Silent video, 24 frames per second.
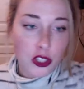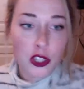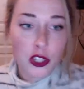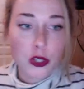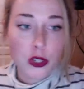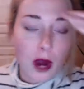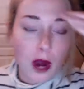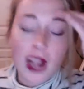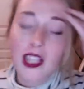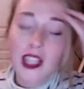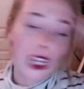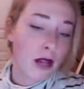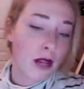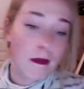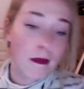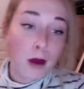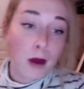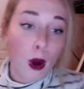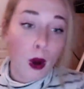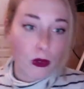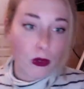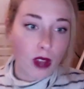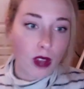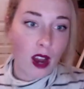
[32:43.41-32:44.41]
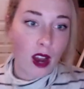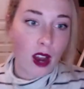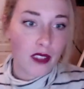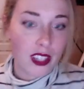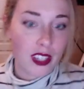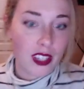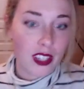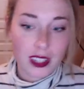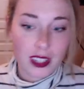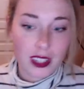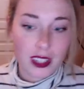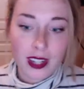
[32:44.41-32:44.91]
I like both,
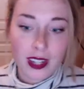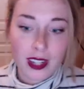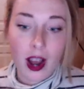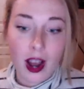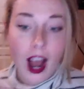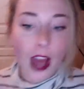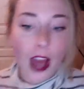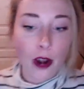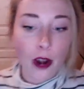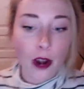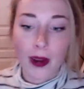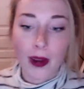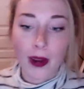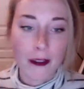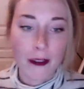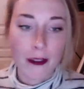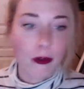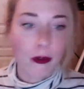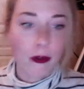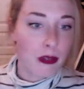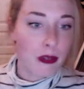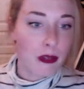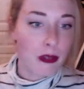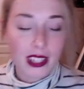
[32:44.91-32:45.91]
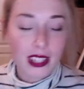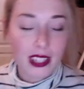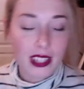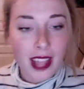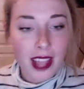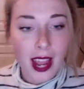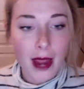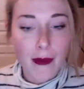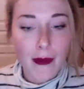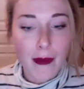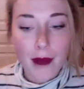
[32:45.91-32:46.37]
obviously. I don't want everyone to be the same,